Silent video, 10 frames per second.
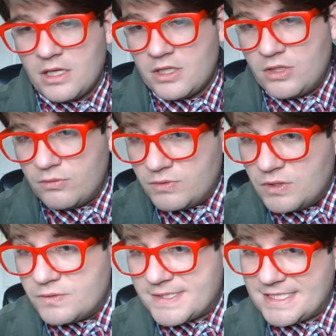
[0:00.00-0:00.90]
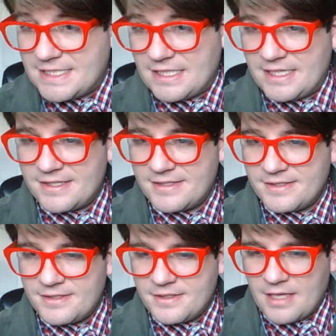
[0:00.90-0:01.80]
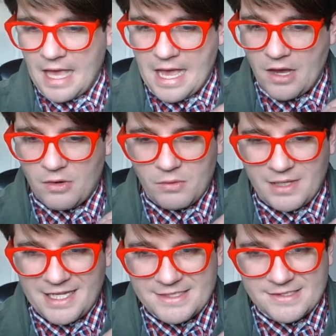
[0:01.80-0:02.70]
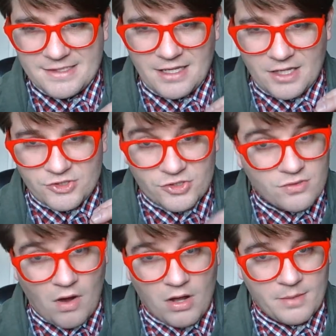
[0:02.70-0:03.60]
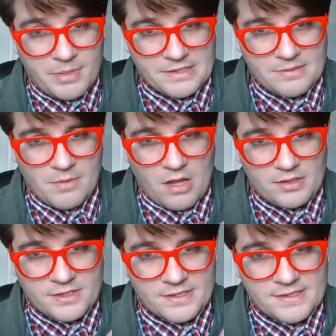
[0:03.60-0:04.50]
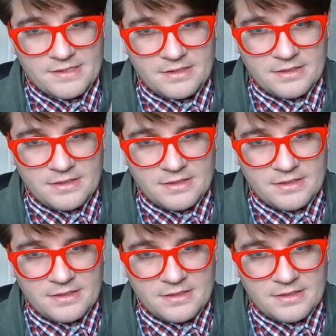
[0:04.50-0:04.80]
You do see how he's a strong epistemologist